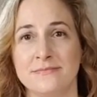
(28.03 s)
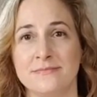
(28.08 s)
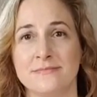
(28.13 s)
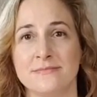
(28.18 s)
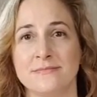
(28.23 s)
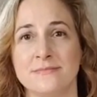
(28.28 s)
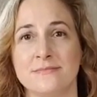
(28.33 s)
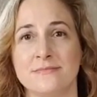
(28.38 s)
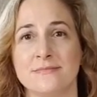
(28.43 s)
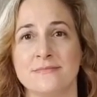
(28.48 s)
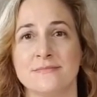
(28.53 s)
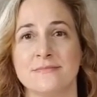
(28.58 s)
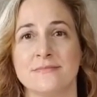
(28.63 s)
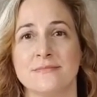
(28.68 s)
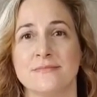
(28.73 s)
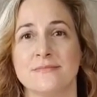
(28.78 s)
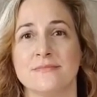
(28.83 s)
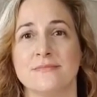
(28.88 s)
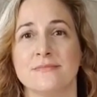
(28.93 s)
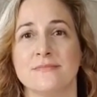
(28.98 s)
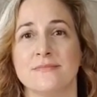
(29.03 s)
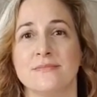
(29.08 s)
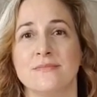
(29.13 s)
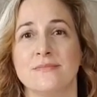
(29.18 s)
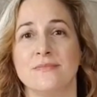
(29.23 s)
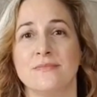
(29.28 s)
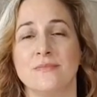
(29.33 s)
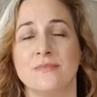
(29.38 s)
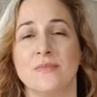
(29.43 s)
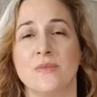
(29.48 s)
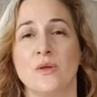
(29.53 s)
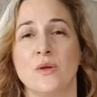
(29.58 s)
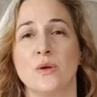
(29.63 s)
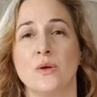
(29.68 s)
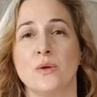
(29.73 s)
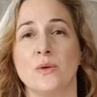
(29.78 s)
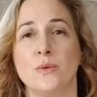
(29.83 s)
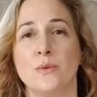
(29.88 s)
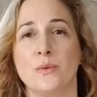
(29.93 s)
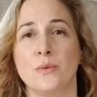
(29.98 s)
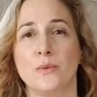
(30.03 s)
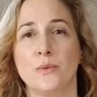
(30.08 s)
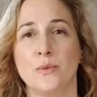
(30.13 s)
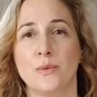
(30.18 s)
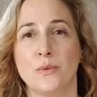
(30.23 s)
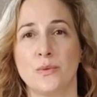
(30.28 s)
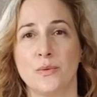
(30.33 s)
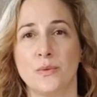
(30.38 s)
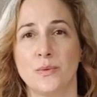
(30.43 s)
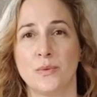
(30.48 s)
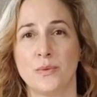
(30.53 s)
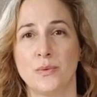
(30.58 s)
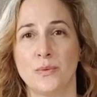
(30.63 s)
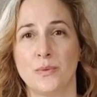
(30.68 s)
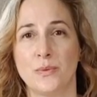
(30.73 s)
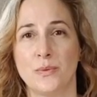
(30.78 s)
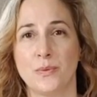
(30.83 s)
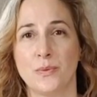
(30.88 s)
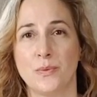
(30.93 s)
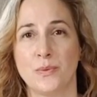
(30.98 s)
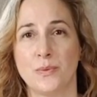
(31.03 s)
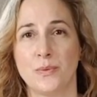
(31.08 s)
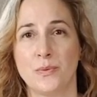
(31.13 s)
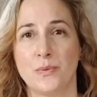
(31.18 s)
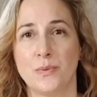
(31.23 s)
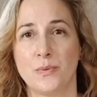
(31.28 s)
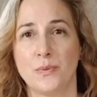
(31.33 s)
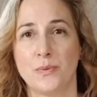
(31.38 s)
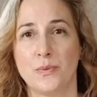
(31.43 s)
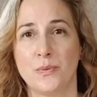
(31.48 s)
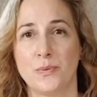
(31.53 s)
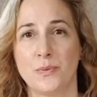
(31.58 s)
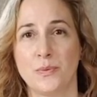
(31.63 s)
No one is speaking in this clip.